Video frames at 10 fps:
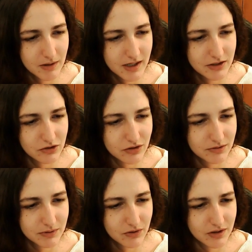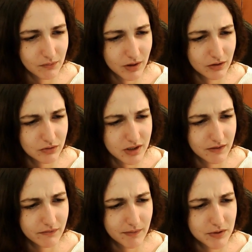bus just because I wanted to
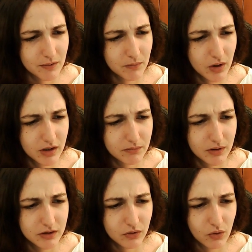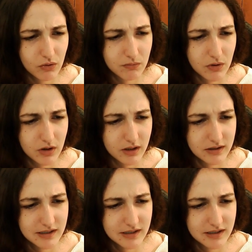save up some money, but oh boy,